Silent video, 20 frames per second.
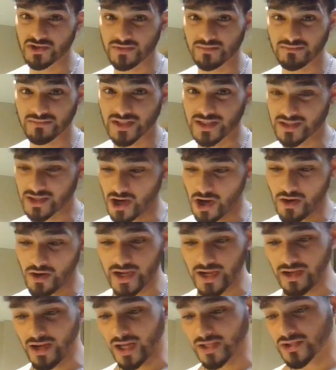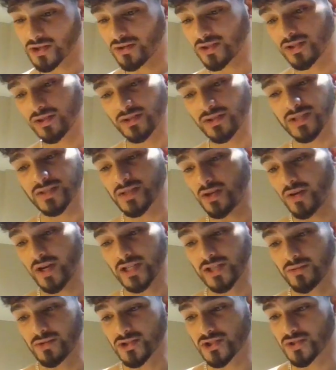This girl here, I told her not to tell
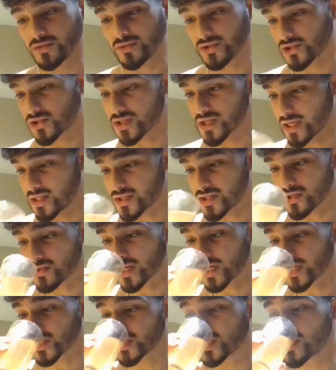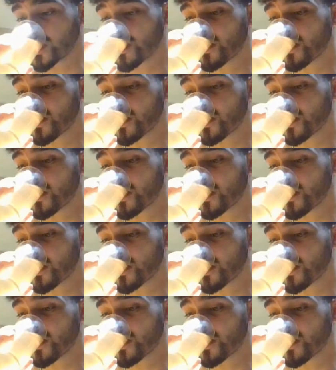anyone she watches Ace Attraction.